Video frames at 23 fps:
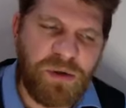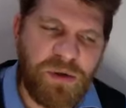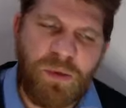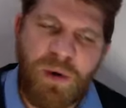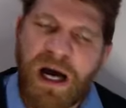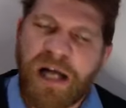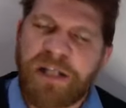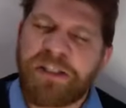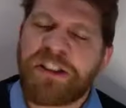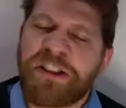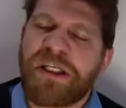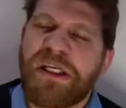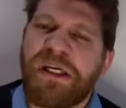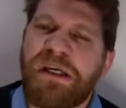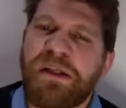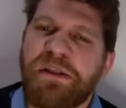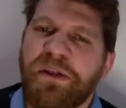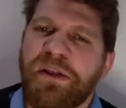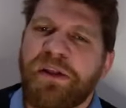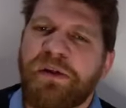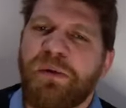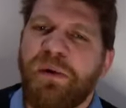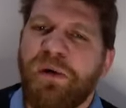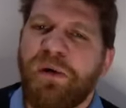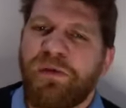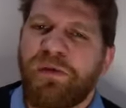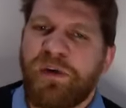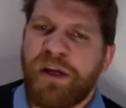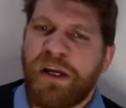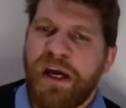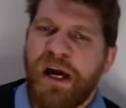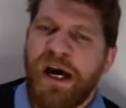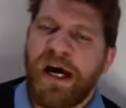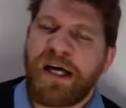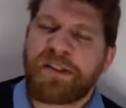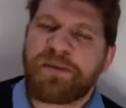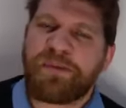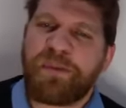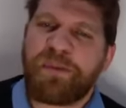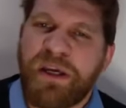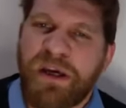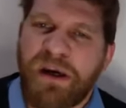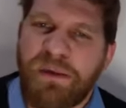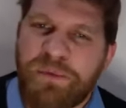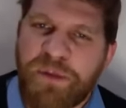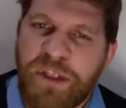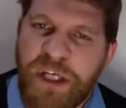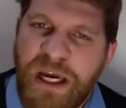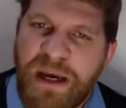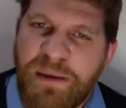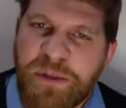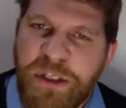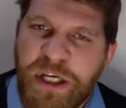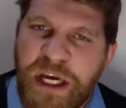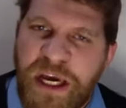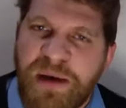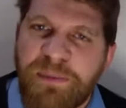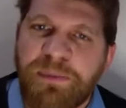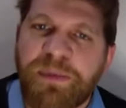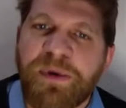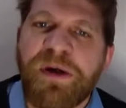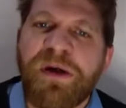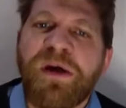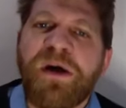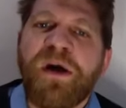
to watch Ethan the Wolverine Goss become champ.